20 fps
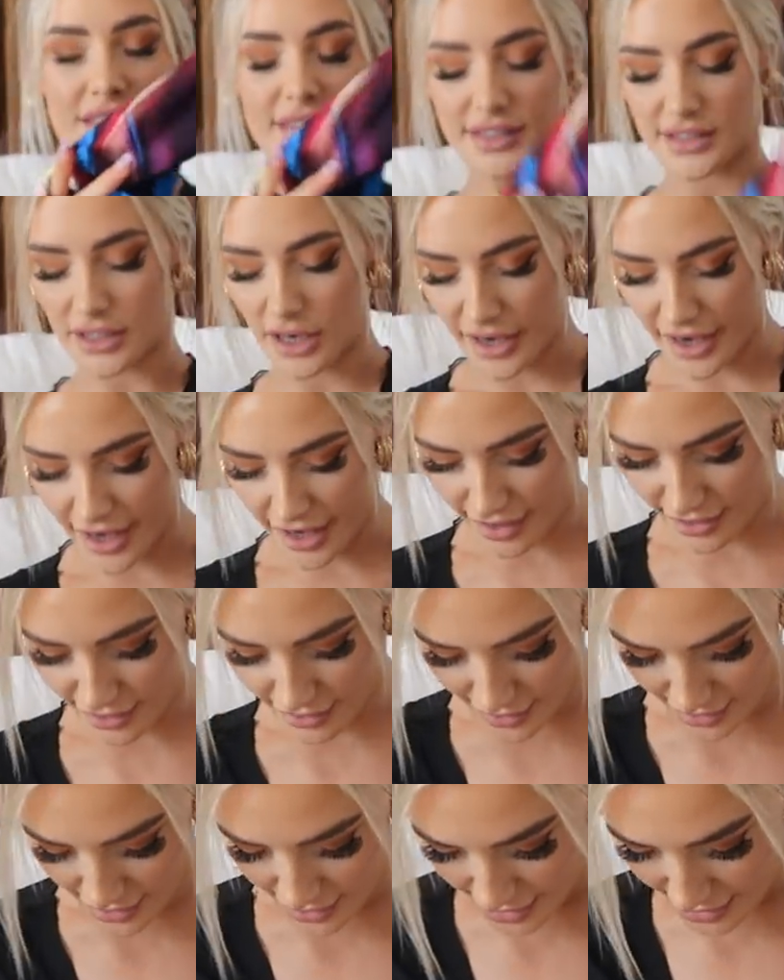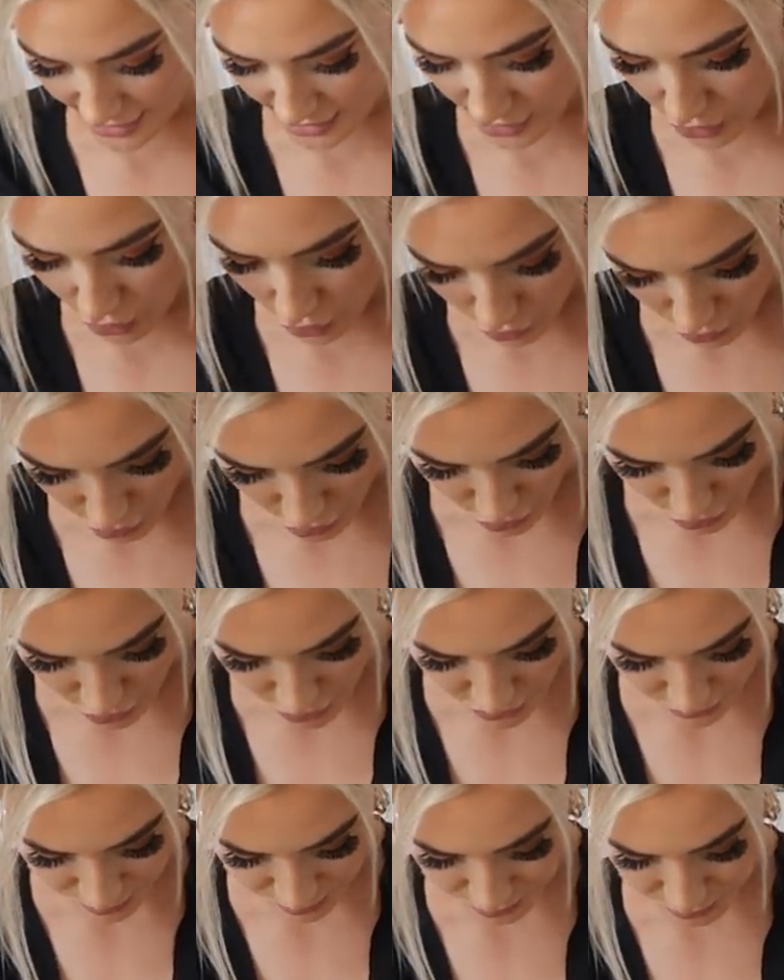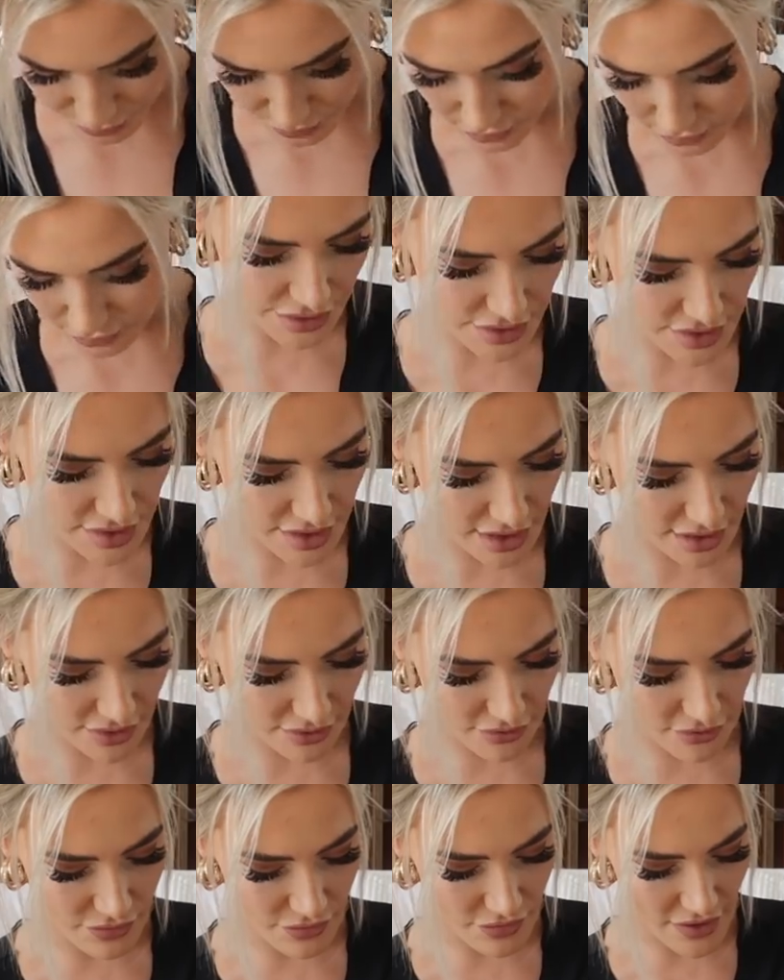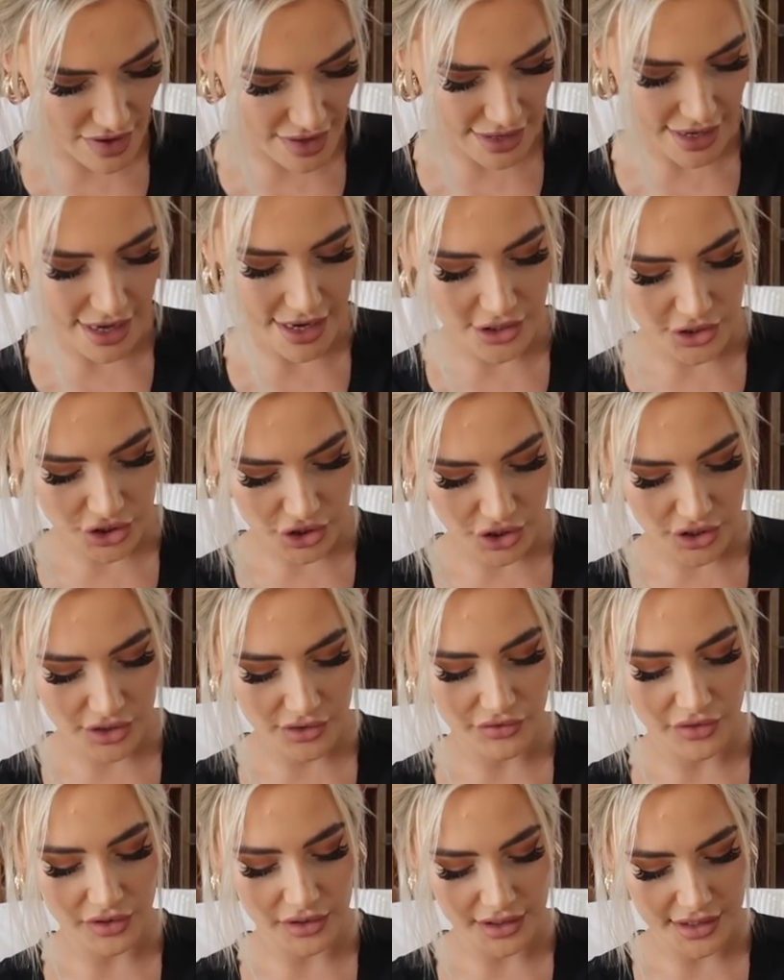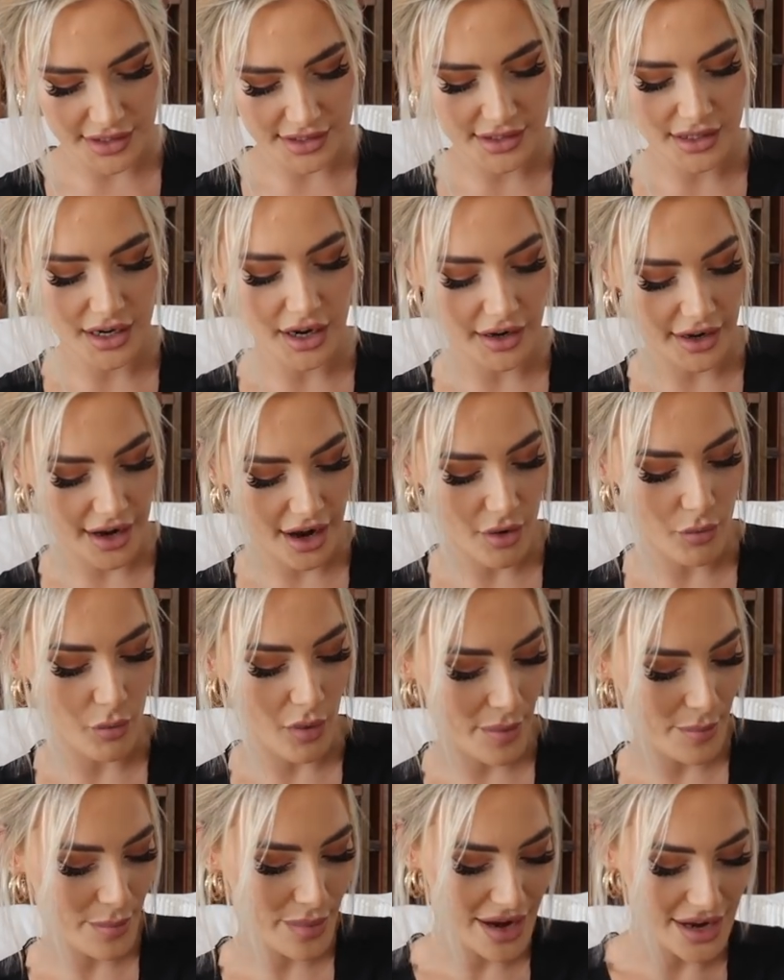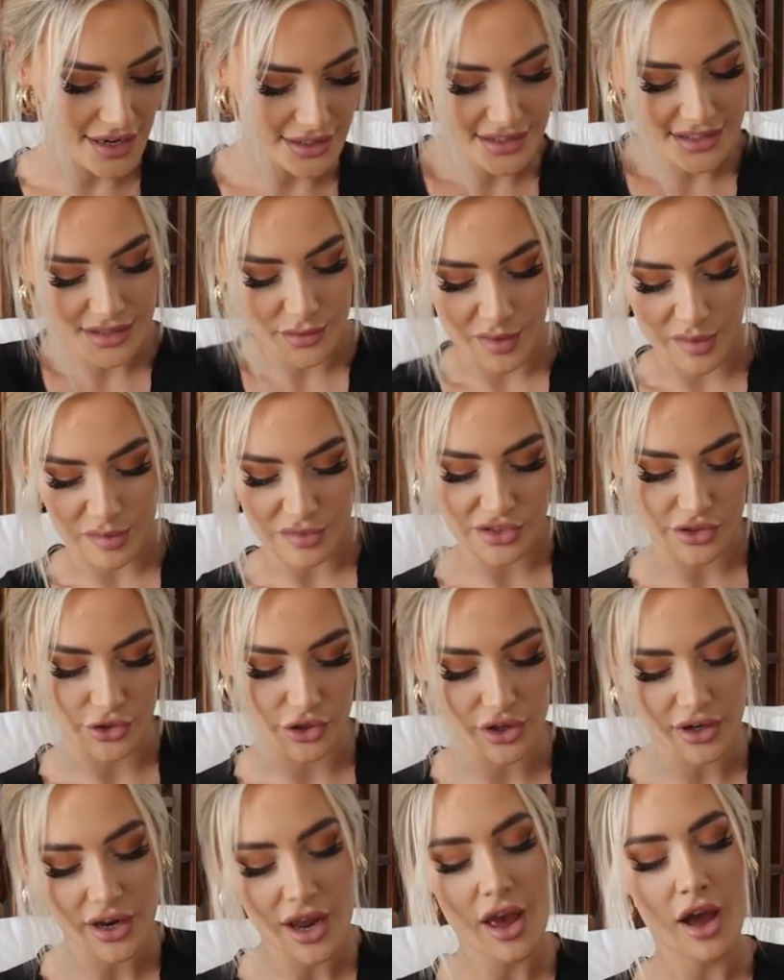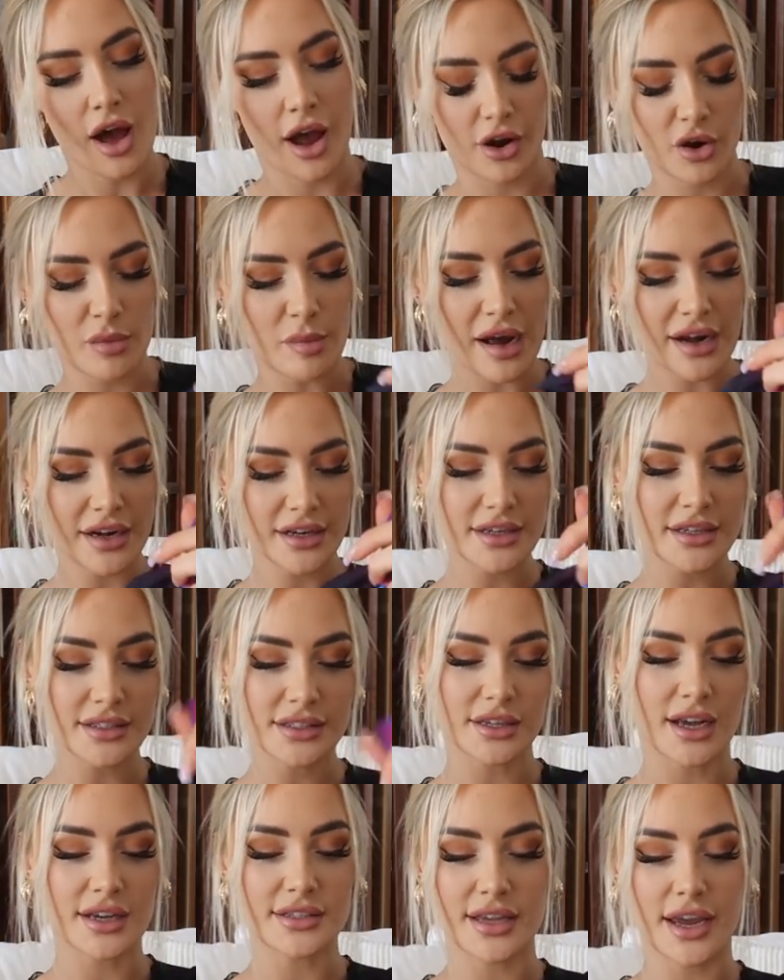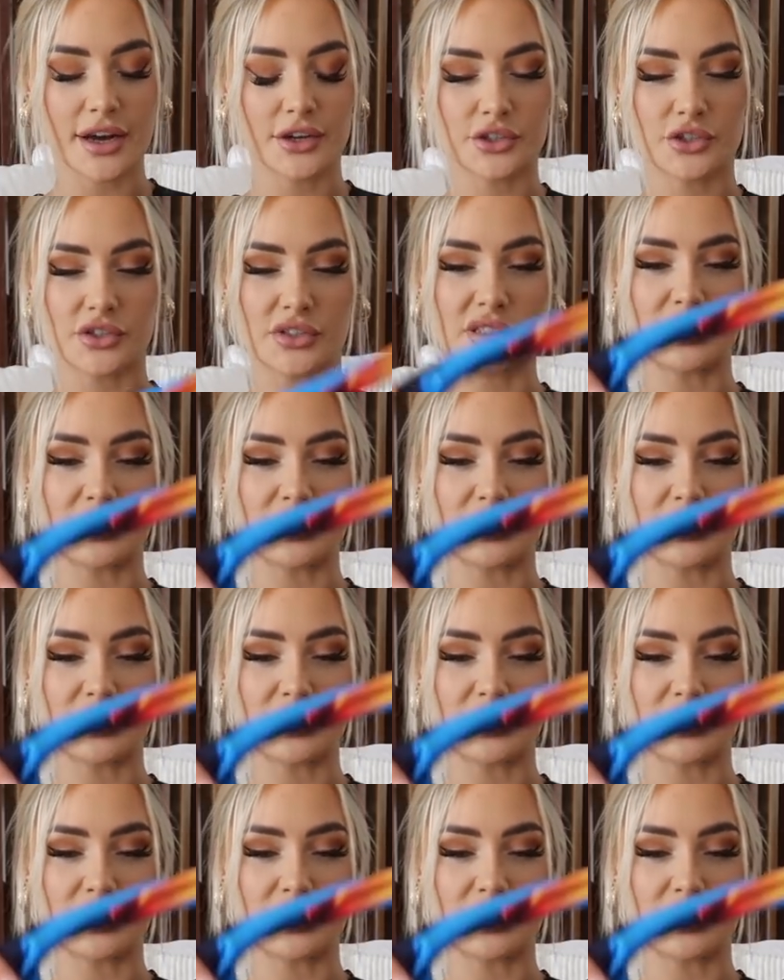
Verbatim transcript: Stunning. It's called the Vacation Villas Cutout One Piece Swimsuit. I got mine in a size extra